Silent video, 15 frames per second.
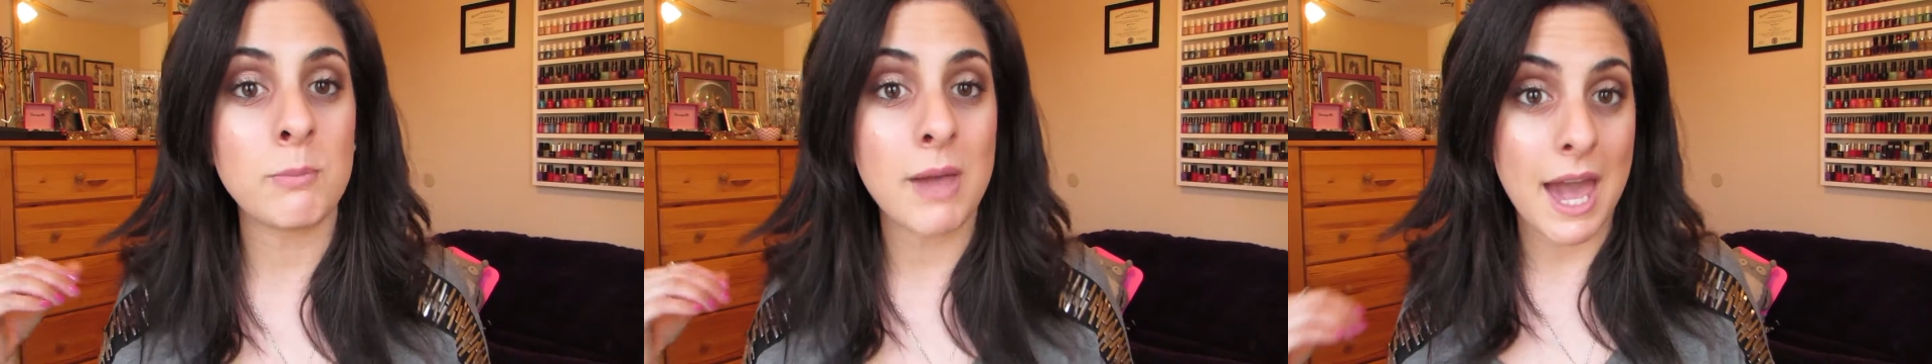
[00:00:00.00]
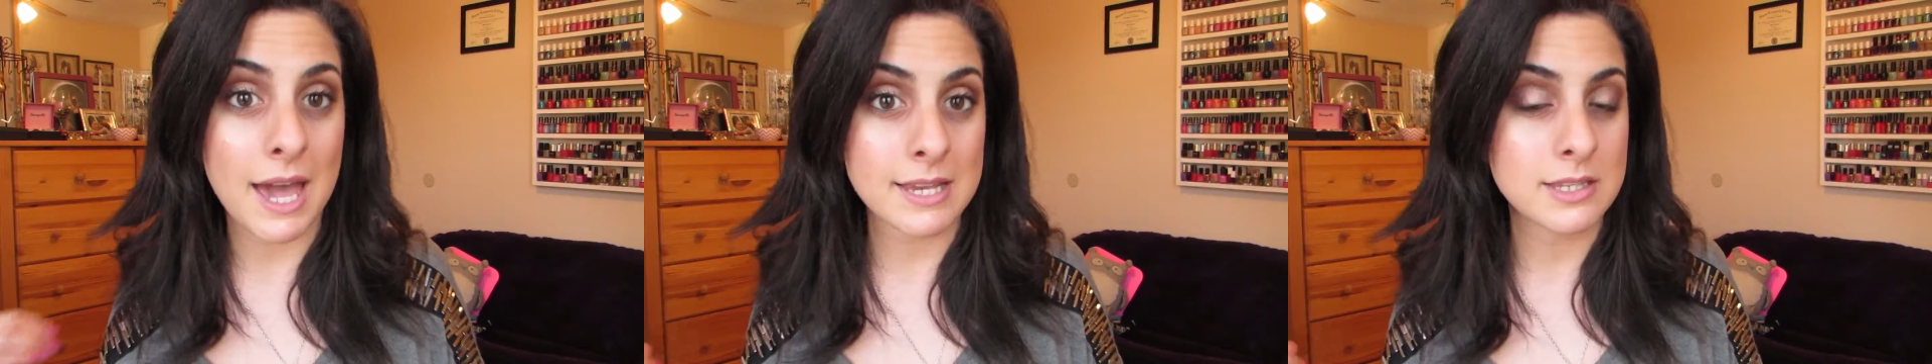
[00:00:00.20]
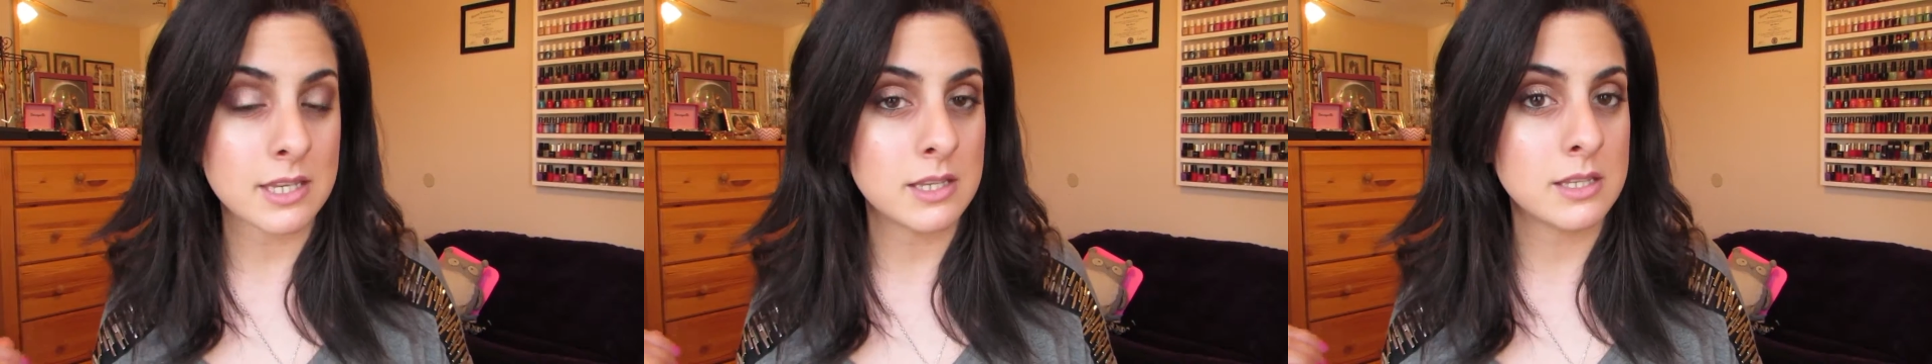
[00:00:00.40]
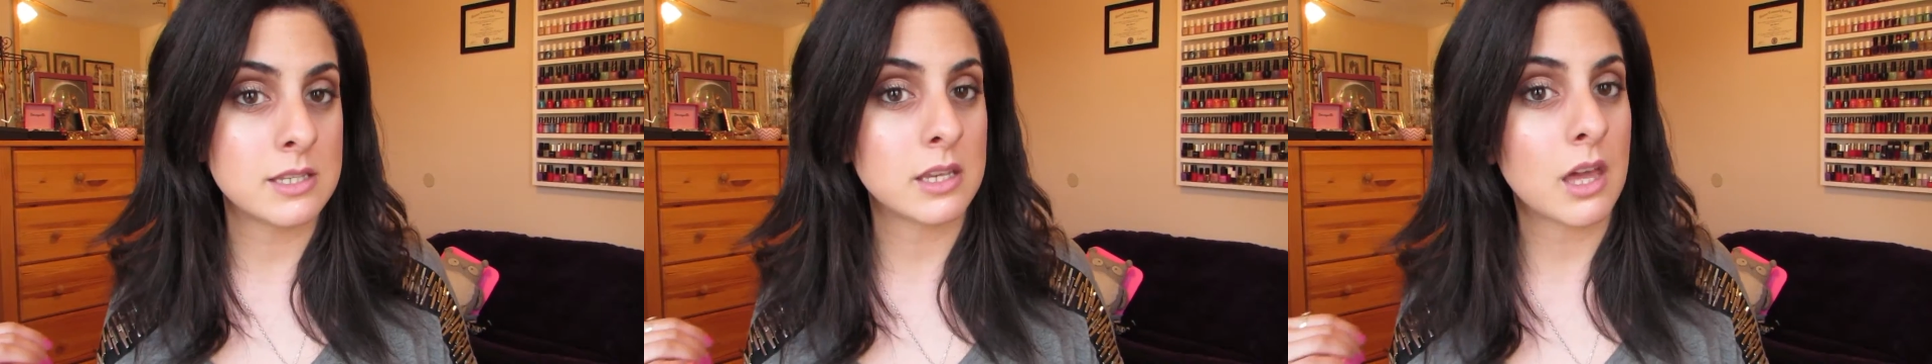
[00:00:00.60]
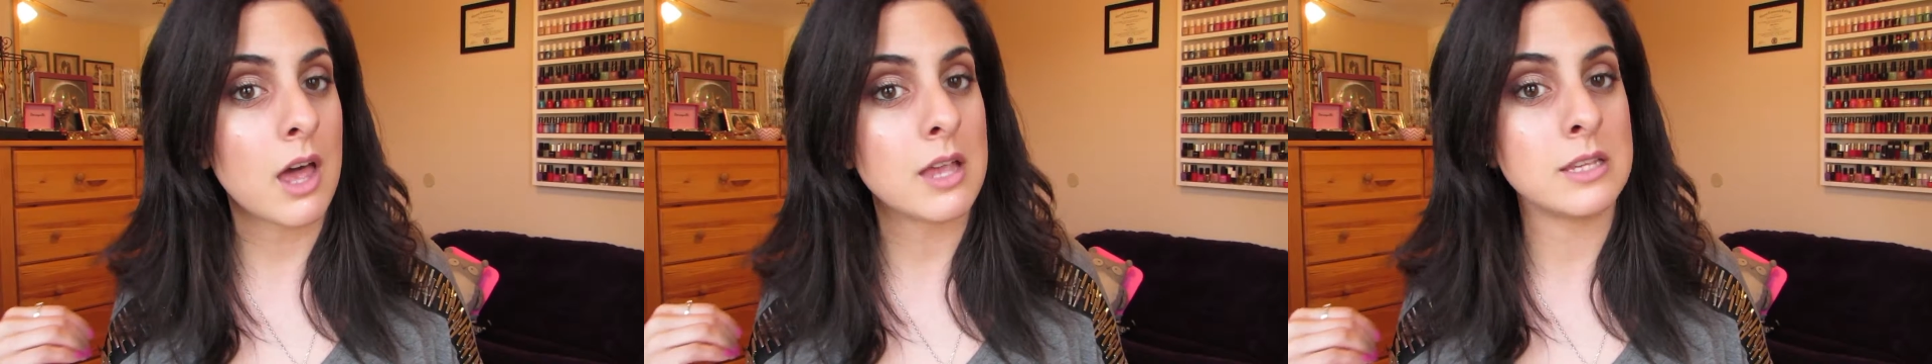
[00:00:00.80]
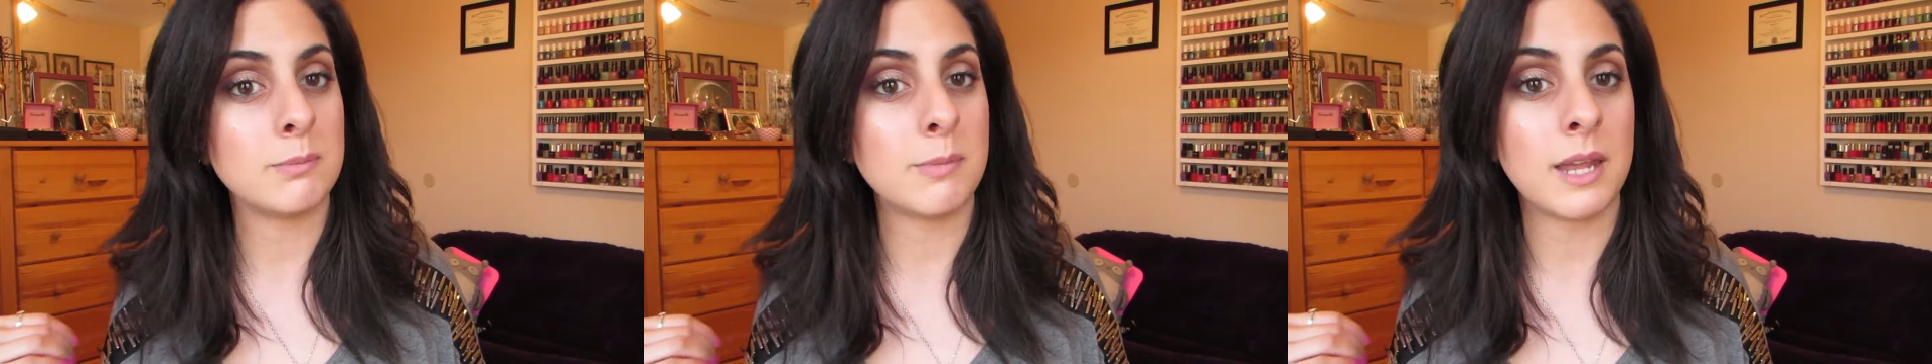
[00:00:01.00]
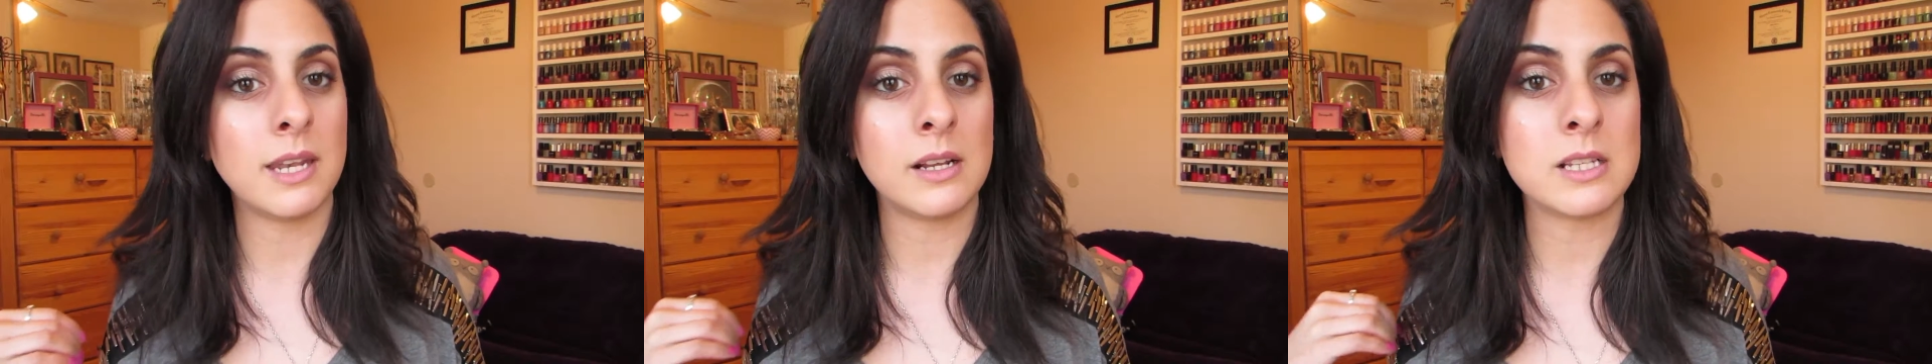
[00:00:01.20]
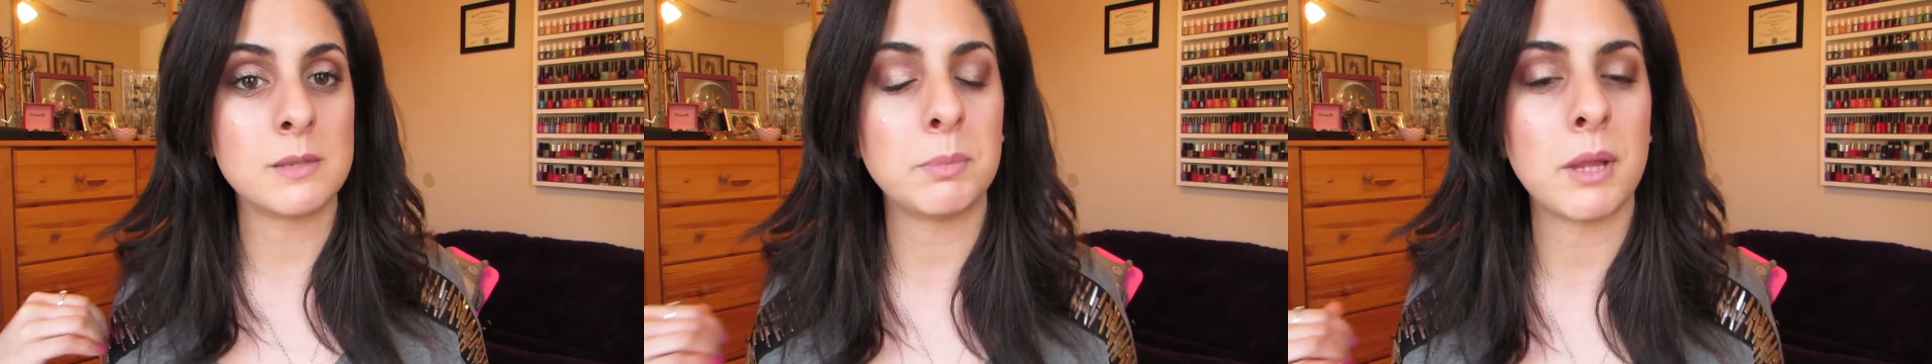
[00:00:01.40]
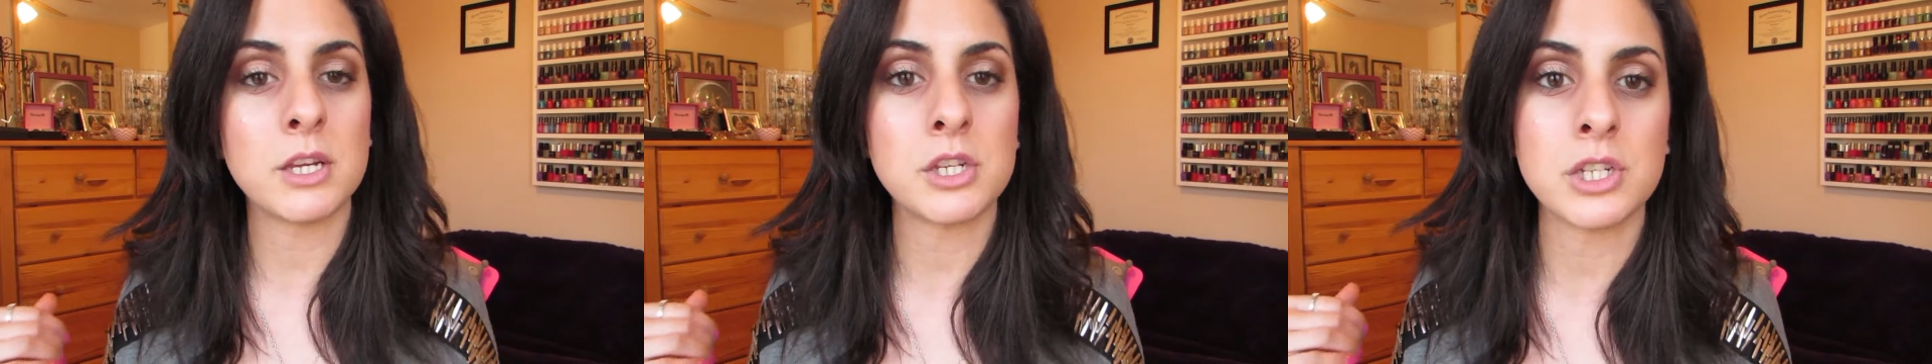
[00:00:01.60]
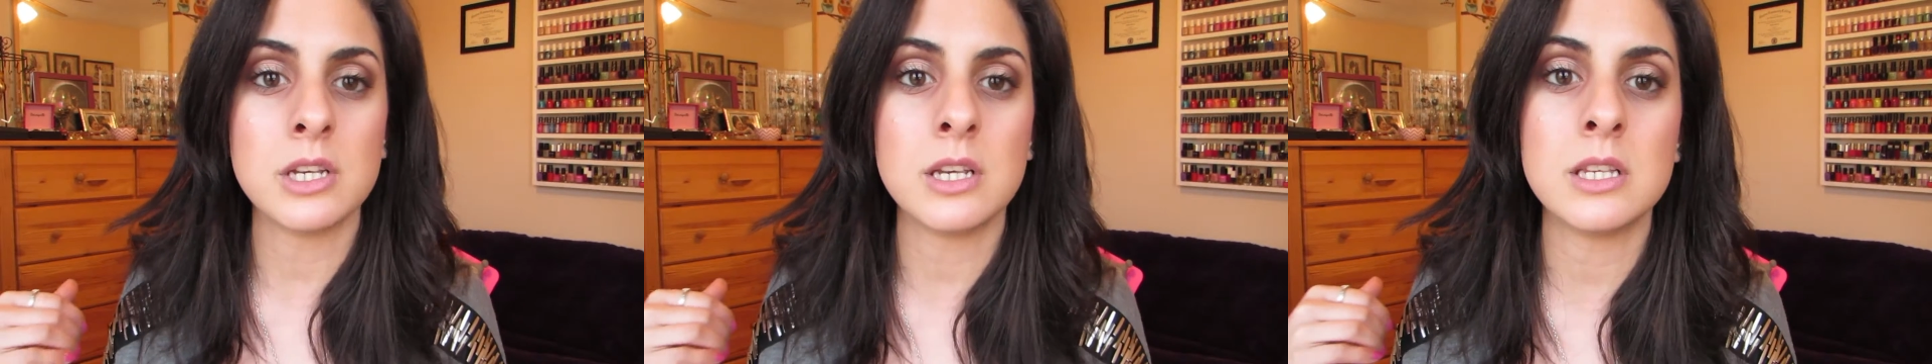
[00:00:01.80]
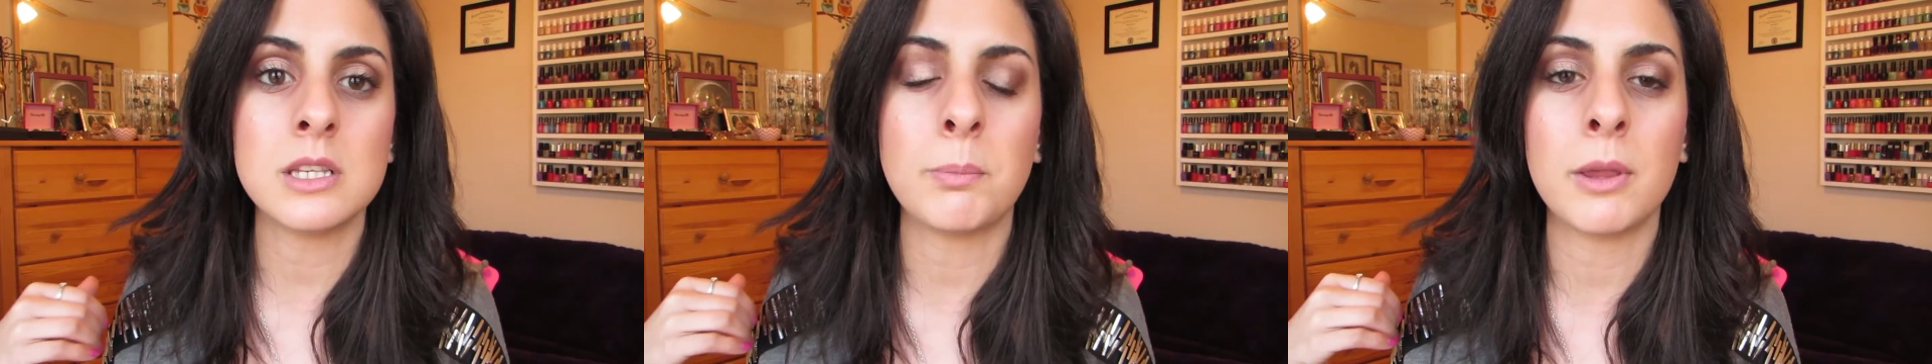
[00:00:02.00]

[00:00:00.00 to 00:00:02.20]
Essence Cosmetics blushes,